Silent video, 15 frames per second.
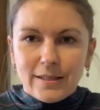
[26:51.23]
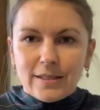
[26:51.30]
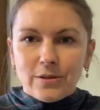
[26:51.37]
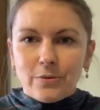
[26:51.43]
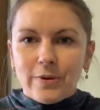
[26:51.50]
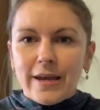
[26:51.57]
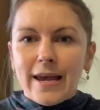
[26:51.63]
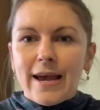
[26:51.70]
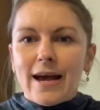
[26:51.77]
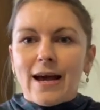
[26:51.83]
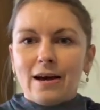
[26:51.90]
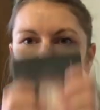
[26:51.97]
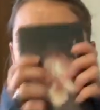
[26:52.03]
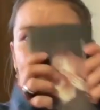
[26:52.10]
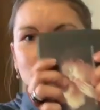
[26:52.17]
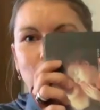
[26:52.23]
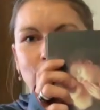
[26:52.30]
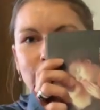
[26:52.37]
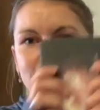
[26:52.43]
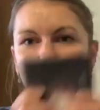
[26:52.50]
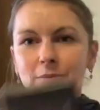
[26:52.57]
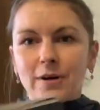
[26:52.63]
So we have the
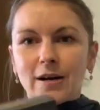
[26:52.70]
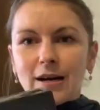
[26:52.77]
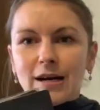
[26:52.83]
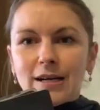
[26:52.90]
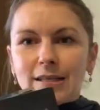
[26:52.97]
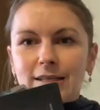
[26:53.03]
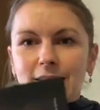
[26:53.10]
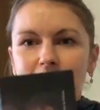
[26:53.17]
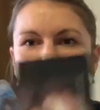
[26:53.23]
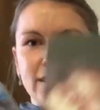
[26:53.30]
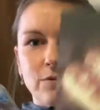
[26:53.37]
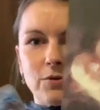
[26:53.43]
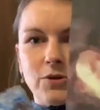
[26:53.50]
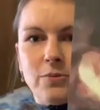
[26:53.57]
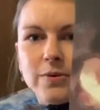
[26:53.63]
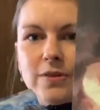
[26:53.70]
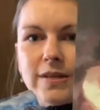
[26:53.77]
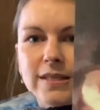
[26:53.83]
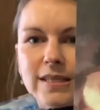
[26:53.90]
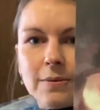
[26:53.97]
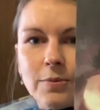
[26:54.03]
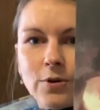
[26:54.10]
bottom card, that will be
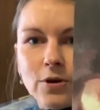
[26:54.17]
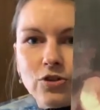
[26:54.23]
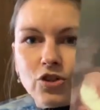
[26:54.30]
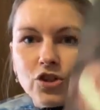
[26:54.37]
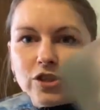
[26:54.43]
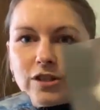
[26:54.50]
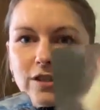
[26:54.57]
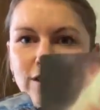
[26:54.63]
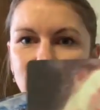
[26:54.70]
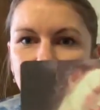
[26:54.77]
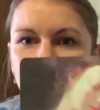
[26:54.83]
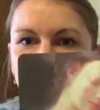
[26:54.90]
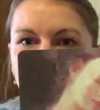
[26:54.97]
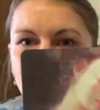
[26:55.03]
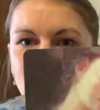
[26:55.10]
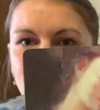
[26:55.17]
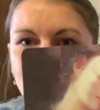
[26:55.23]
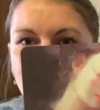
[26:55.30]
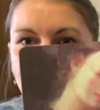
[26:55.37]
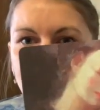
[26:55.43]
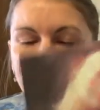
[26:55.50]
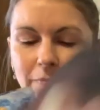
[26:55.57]
the subconscious,
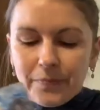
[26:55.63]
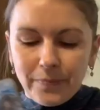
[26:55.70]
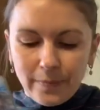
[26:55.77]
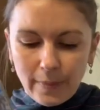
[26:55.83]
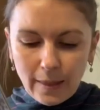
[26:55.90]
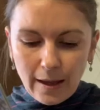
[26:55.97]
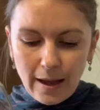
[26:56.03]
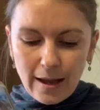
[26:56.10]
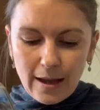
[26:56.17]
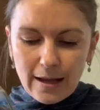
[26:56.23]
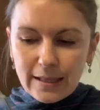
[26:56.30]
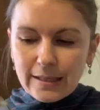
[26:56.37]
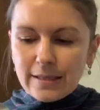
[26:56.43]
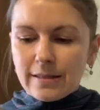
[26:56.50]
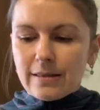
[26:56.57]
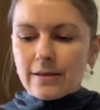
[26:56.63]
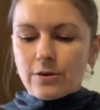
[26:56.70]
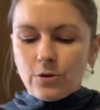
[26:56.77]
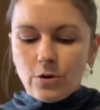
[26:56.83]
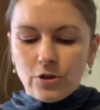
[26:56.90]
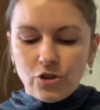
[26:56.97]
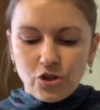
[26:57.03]
and the
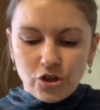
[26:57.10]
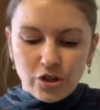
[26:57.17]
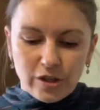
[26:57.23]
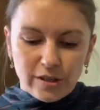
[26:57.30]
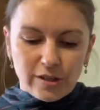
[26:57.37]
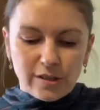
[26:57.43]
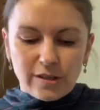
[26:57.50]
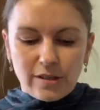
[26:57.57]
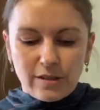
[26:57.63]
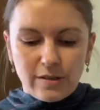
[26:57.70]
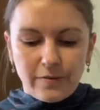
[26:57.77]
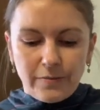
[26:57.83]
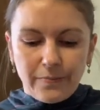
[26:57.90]
conscious